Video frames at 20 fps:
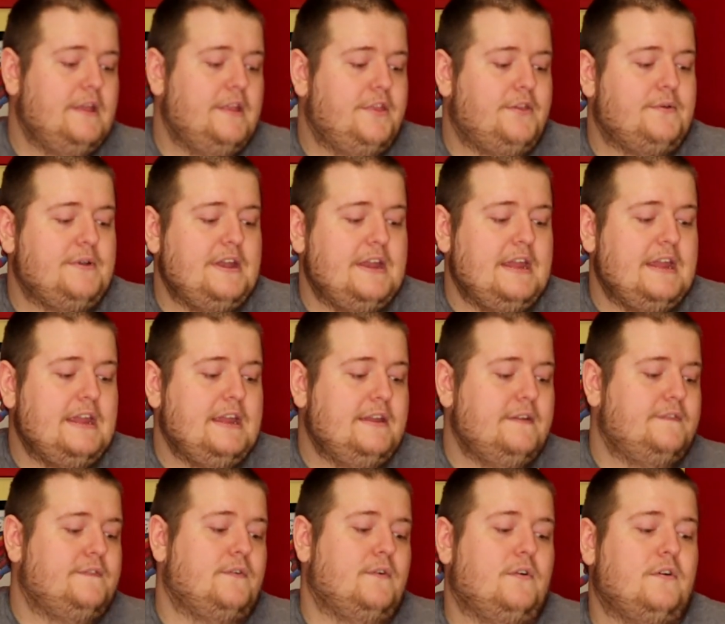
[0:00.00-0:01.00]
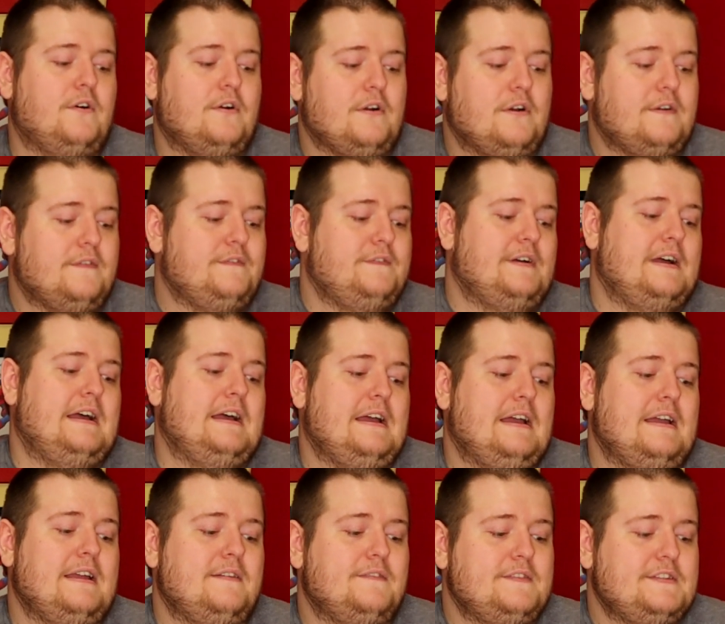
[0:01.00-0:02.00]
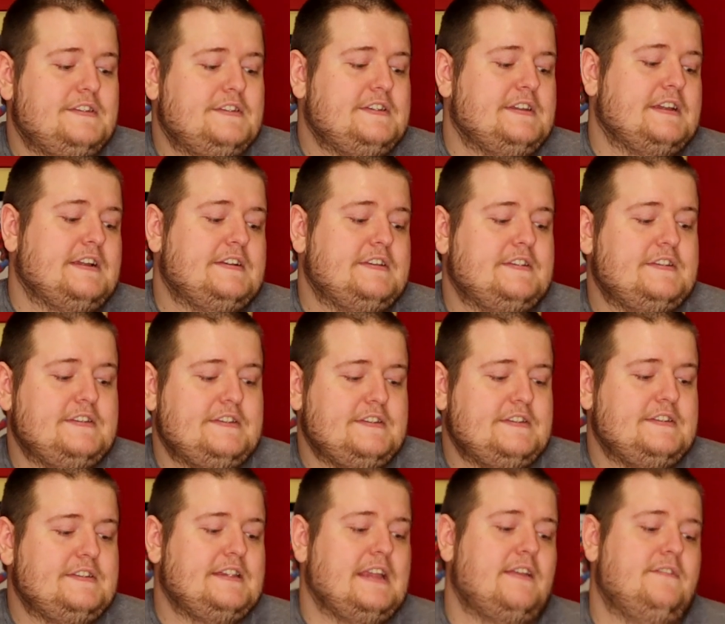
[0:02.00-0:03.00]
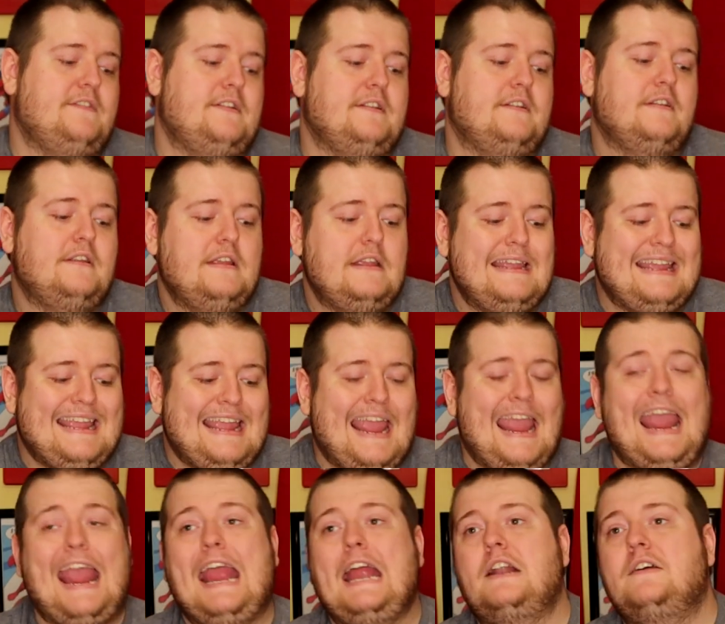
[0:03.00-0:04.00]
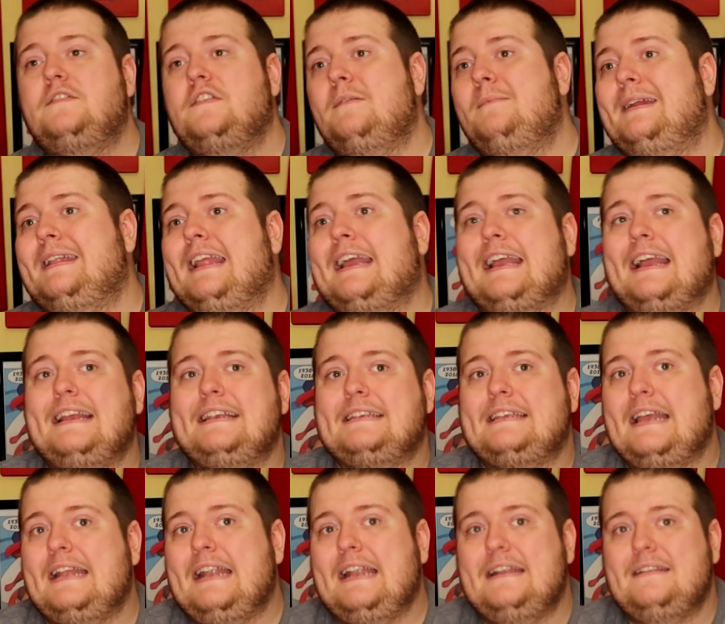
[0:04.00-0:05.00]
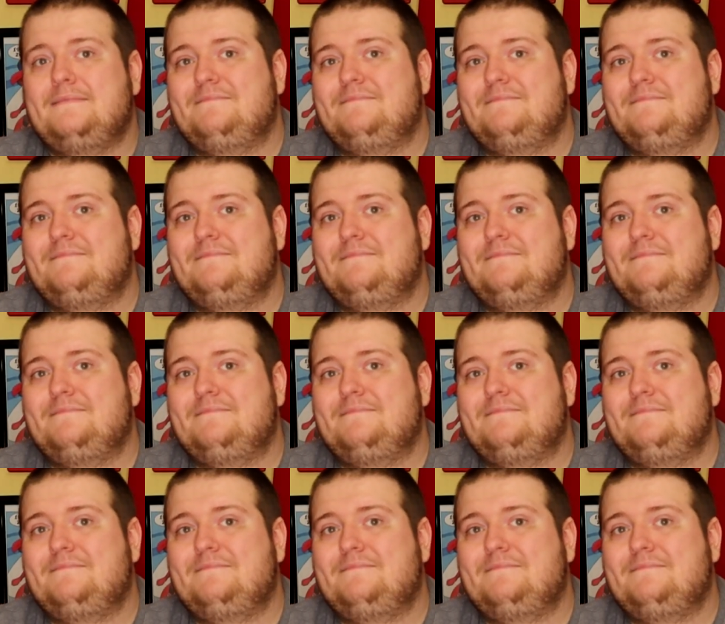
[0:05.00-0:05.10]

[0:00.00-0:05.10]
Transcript: 3, 4, 5, 6, 7, 8 of them, and like I said,